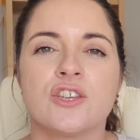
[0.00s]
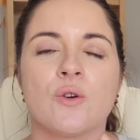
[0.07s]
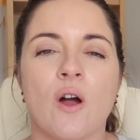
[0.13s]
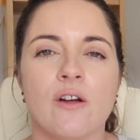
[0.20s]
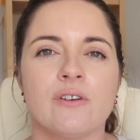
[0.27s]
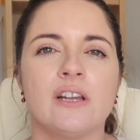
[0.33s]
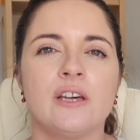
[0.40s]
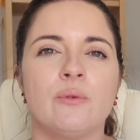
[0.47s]
So
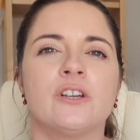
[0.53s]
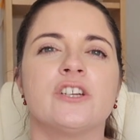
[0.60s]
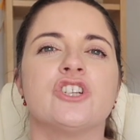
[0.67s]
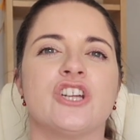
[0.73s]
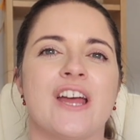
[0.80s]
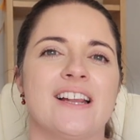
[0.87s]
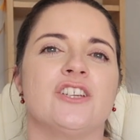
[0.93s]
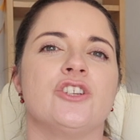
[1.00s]
I really want
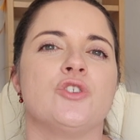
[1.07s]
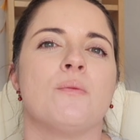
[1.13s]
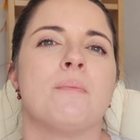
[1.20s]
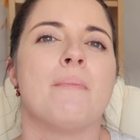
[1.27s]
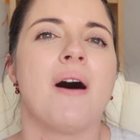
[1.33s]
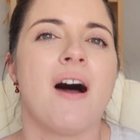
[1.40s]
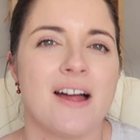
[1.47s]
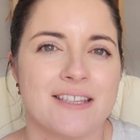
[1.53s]
to challenge your
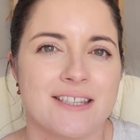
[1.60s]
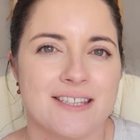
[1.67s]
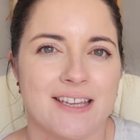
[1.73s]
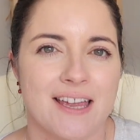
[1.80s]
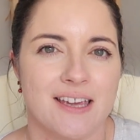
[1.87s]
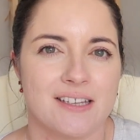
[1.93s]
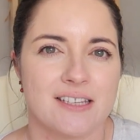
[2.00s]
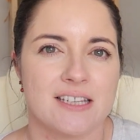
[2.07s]

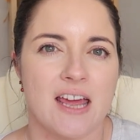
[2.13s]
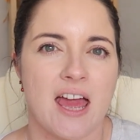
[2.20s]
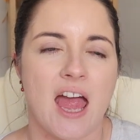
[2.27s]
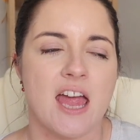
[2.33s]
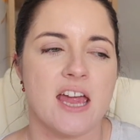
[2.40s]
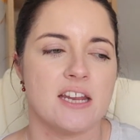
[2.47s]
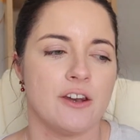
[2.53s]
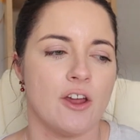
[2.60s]
mindset,
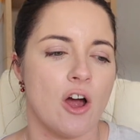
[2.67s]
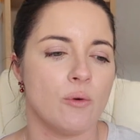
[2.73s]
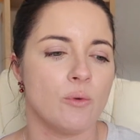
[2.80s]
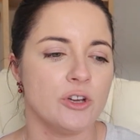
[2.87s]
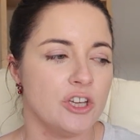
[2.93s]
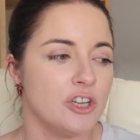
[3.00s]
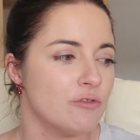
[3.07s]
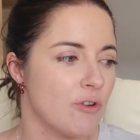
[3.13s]
and I
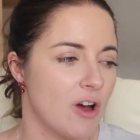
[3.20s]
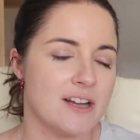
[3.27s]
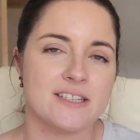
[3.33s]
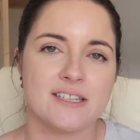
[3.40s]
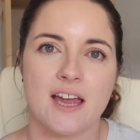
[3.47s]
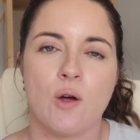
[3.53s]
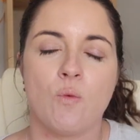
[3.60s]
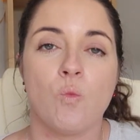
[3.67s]
want you to write
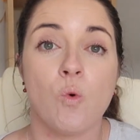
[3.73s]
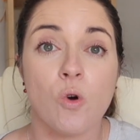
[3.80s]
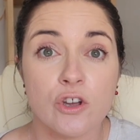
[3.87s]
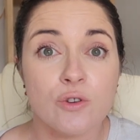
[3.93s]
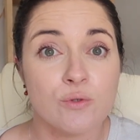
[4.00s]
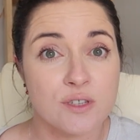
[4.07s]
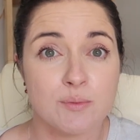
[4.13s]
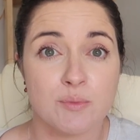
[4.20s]
down
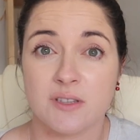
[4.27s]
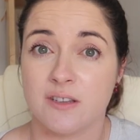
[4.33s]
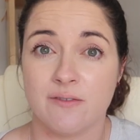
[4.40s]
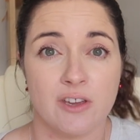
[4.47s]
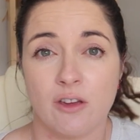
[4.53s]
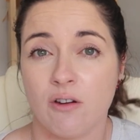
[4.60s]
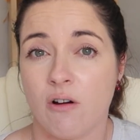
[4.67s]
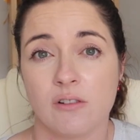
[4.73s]
what your
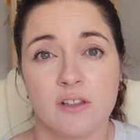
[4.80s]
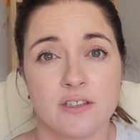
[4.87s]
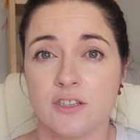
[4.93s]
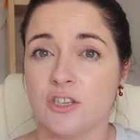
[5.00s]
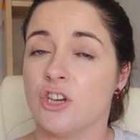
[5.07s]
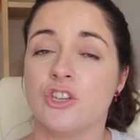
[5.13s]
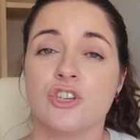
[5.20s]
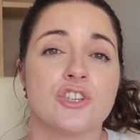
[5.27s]
specific goal is.
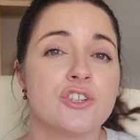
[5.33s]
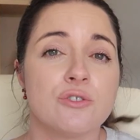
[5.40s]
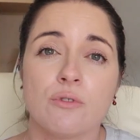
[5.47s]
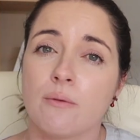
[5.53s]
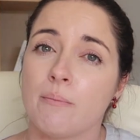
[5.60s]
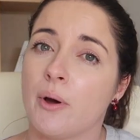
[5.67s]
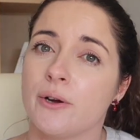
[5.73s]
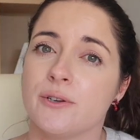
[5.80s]
You can just do it
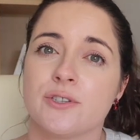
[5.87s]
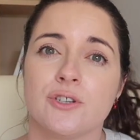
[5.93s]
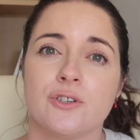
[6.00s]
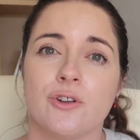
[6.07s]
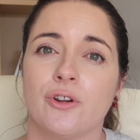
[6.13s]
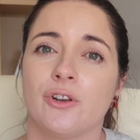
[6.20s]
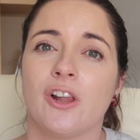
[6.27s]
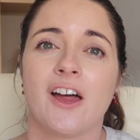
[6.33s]
on post-it
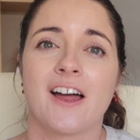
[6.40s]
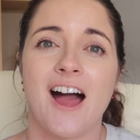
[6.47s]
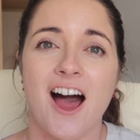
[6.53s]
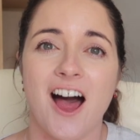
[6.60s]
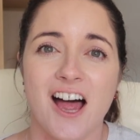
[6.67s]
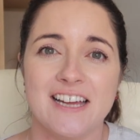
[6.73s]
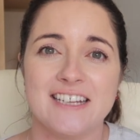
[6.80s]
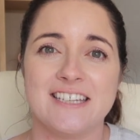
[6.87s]
note like
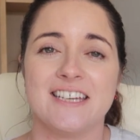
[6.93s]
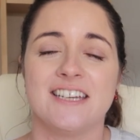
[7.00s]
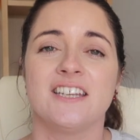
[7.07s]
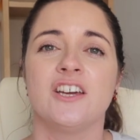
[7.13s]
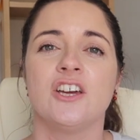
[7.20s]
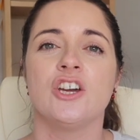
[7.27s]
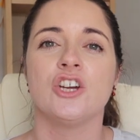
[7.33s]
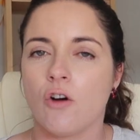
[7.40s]
I did.